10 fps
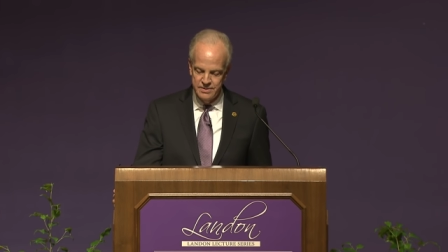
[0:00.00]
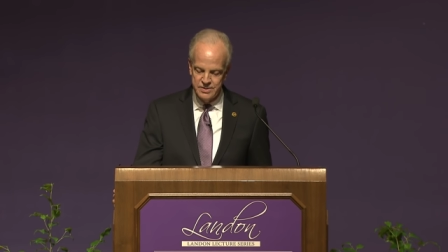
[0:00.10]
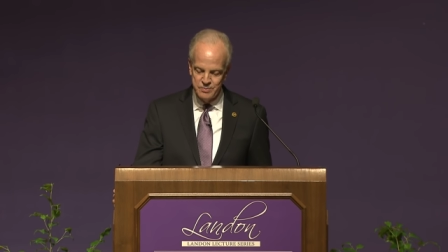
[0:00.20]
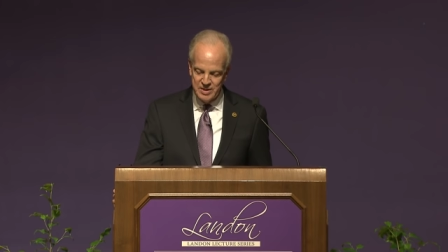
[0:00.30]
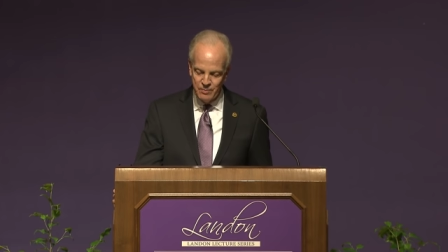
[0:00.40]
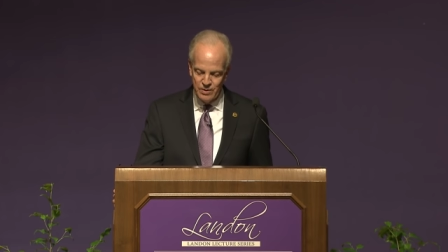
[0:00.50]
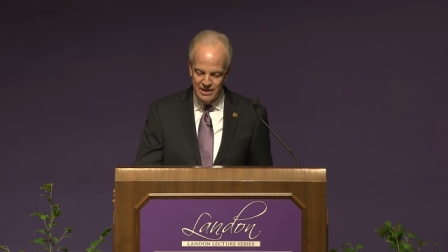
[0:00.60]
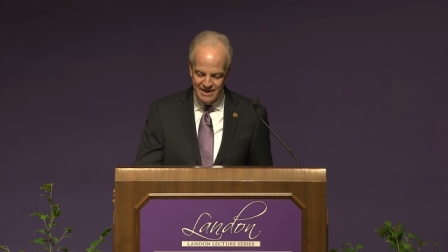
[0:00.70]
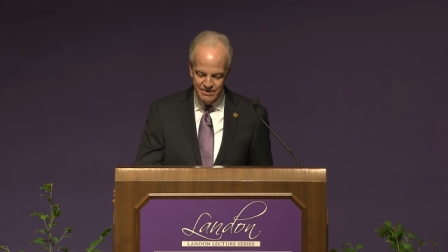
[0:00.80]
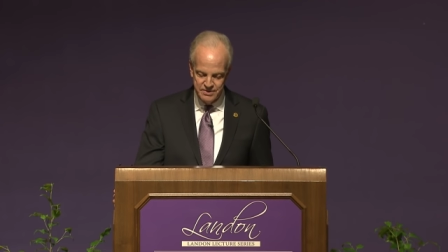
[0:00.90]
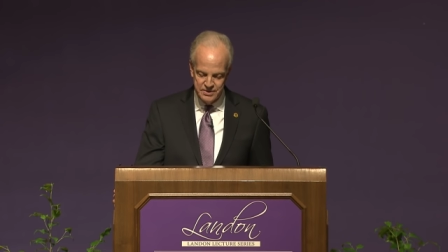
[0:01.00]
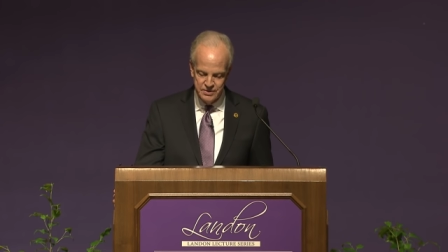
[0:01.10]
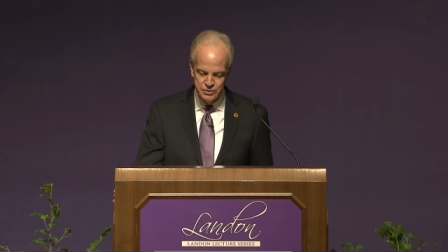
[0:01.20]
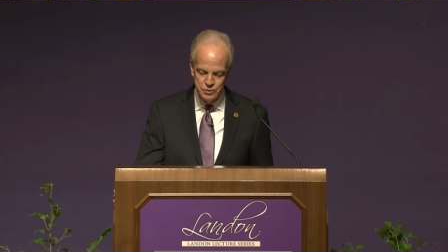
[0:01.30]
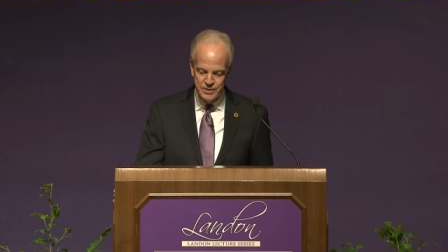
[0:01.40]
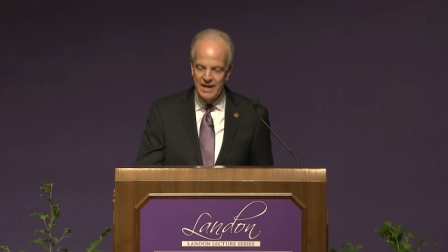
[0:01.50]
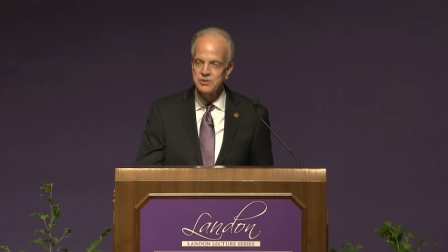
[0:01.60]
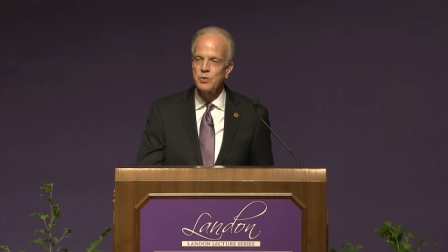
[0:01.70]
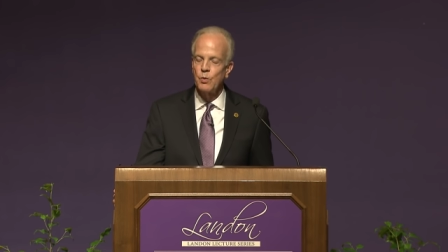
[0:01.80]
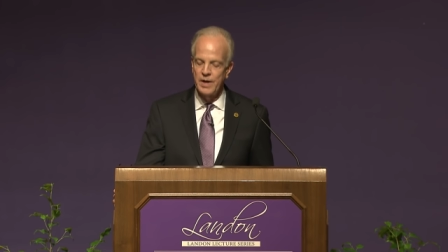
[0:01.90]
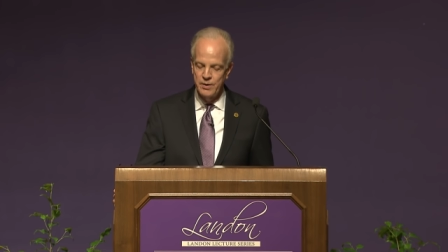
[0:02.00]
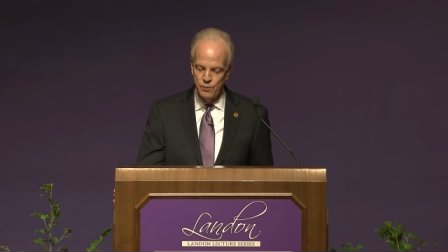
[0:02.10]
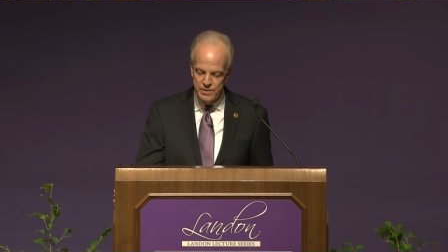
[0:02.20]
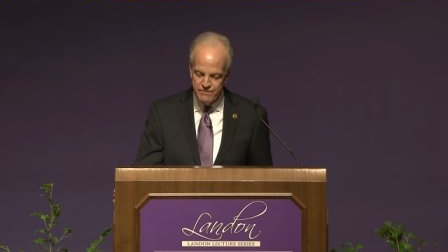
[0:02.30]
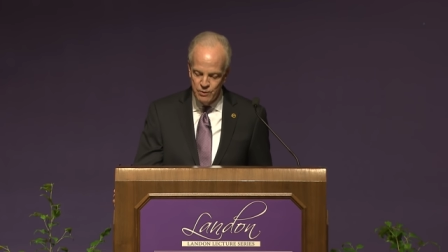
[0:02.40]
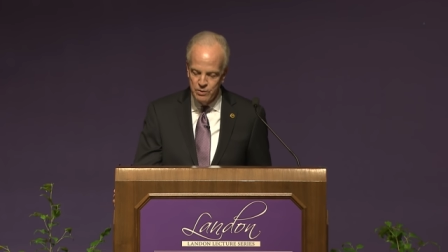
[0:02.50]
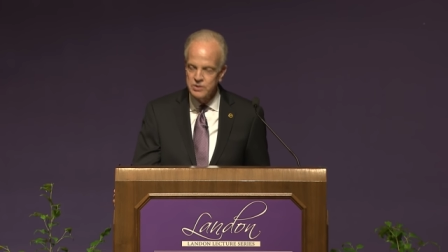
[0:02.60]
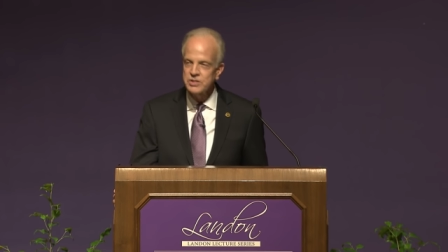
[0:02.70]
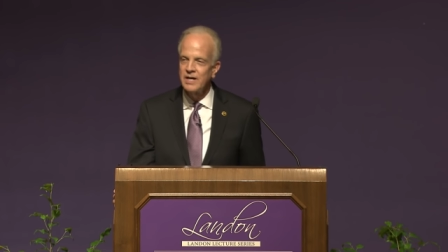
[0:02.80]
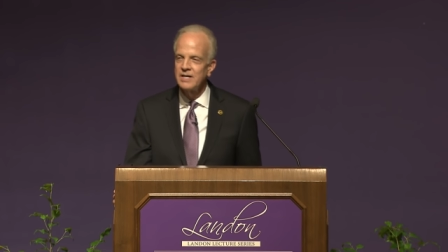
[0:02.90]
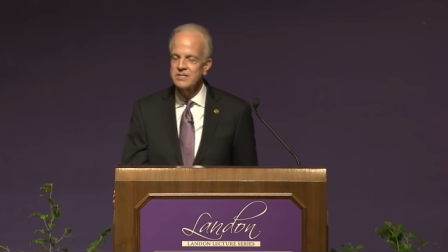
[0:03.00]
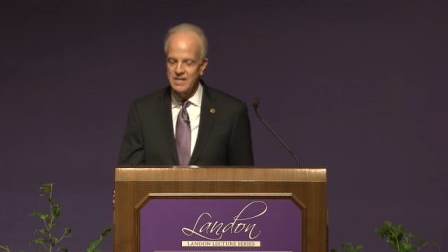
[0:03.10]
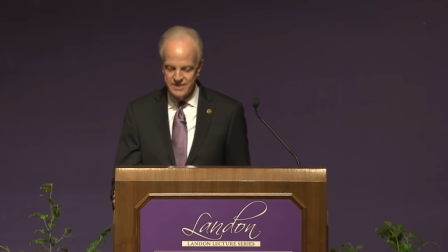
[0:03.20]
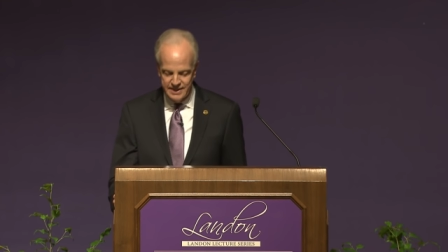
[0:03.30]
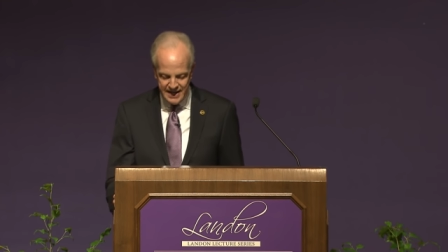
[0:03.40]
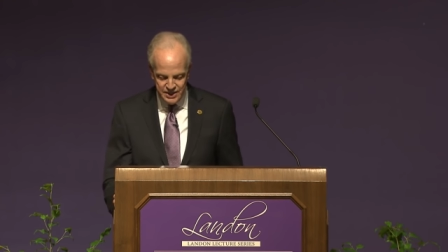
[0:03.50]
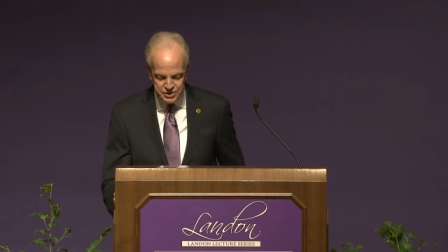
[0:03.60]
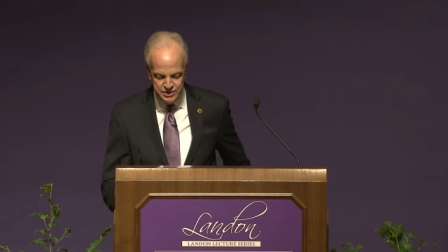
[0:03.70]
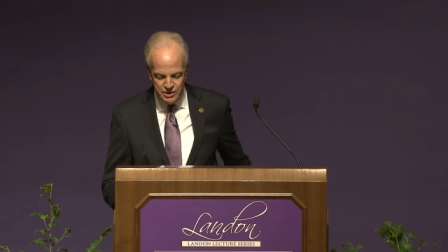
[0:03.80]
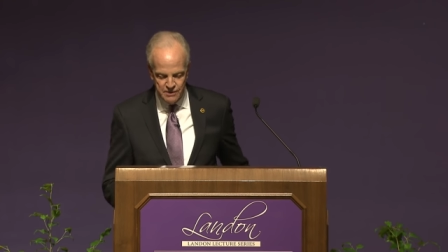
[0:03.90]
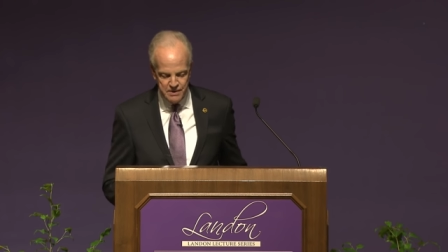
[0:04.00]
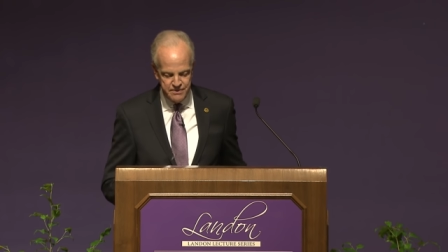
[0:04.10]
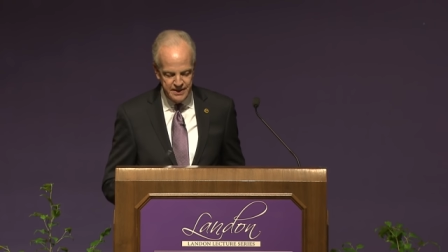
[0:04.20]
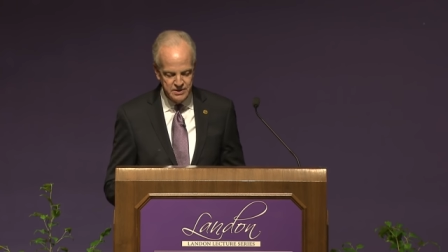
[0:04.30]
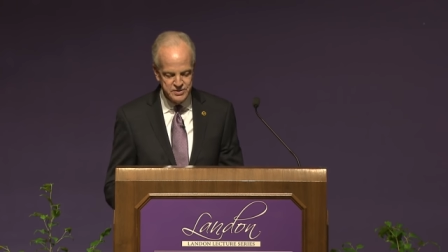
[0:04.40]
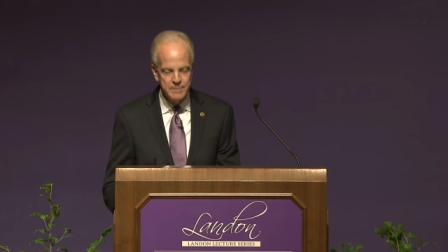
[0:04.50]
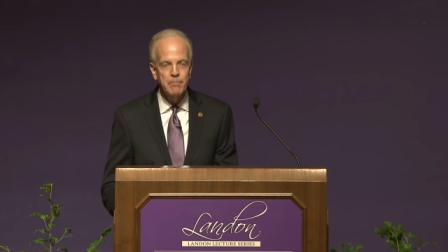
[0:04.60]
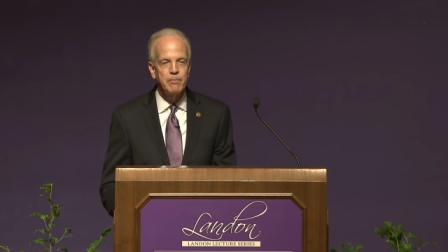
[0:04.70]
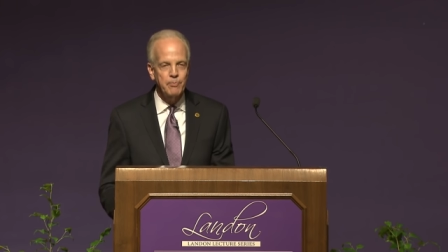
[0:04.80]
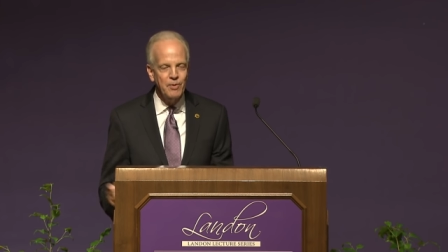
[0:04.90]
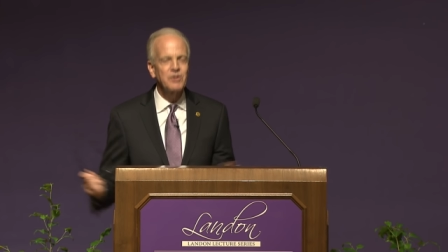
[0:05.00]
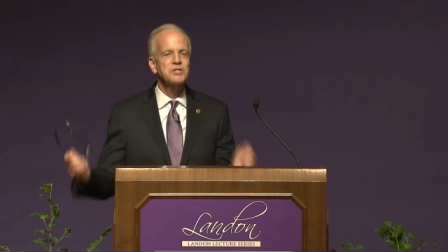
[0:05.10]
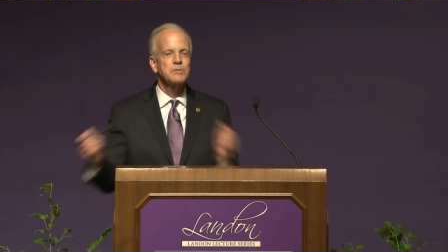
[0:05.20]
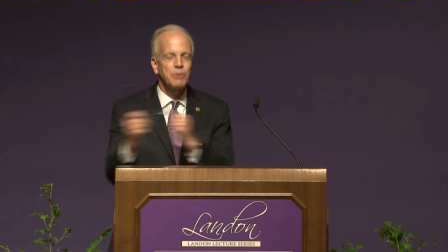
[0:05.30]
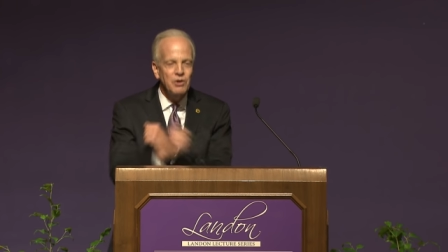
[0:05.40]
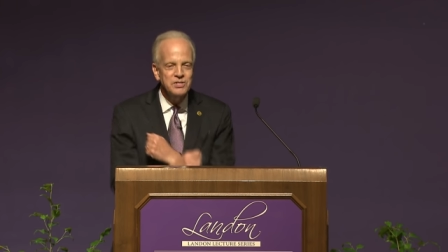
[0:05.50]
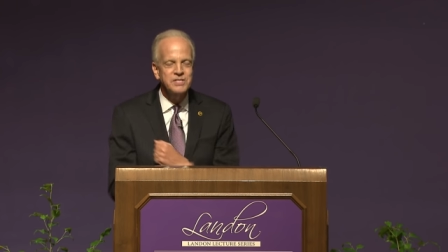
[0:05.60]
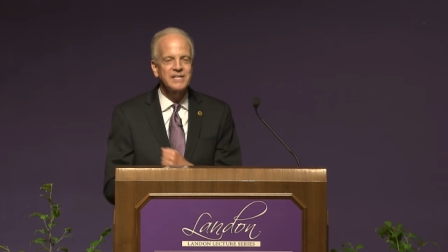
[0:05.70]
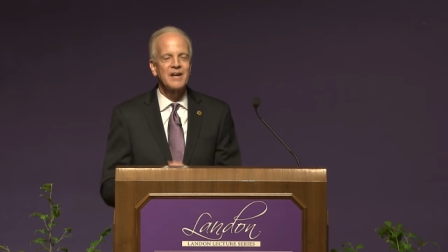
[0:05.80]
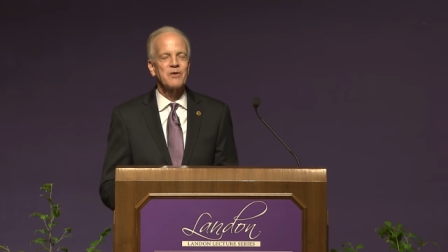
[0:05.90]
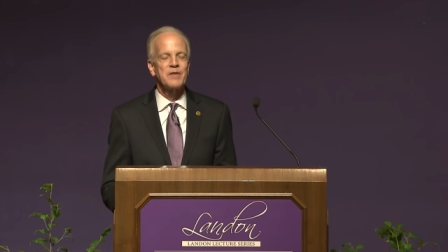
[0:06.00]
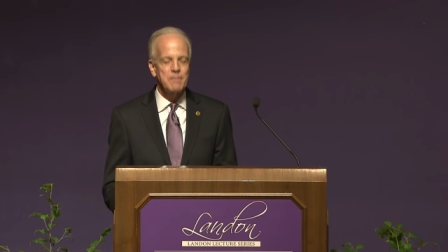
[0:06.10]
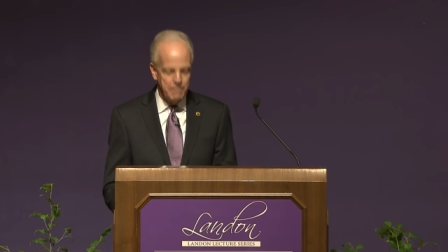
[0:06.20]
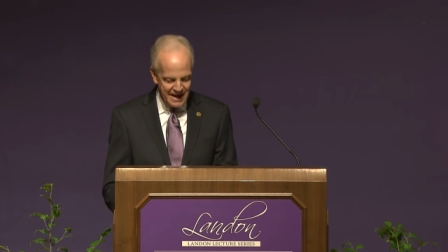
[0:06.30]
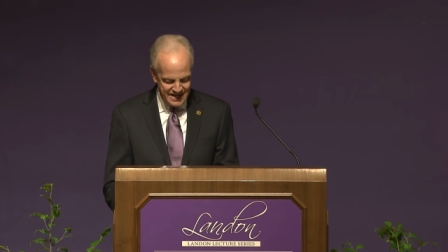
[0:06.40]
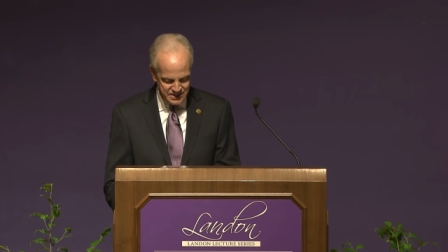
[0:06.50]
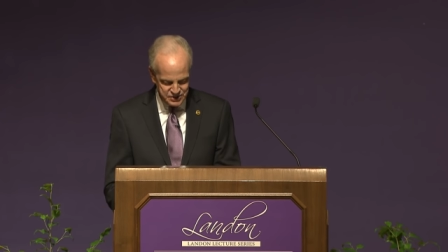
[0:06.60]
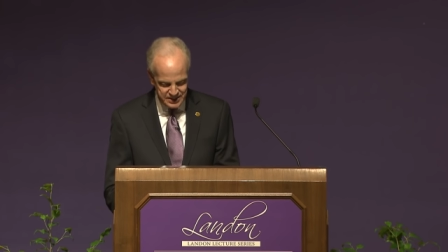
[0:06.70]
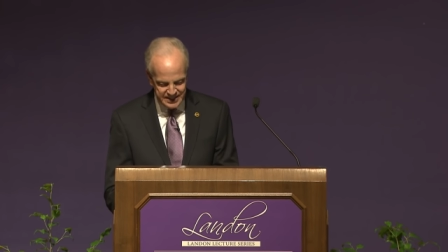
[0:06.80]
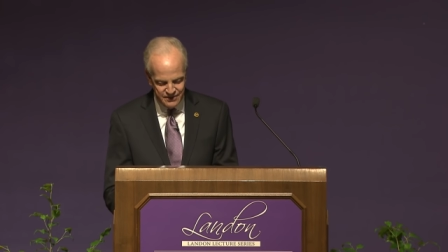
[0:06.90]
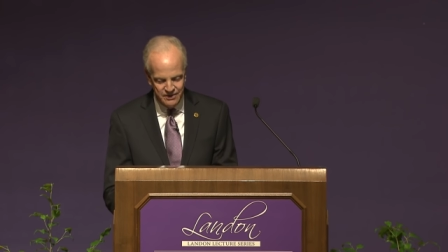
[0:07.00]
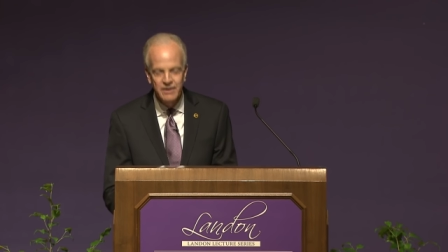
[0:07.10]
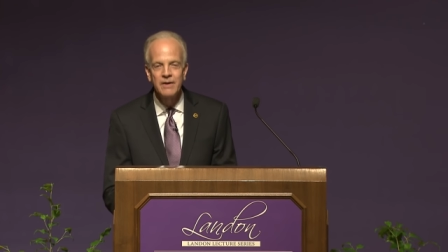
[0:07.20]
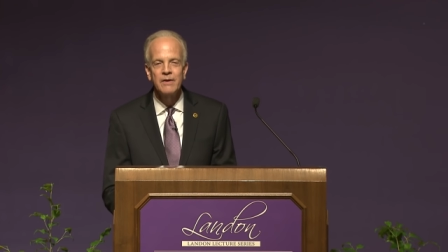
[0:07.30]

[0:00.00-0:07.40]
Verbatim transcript: September 11th, 2001, refocused us as a nation on the things that pull us, pull us together, that bind us together,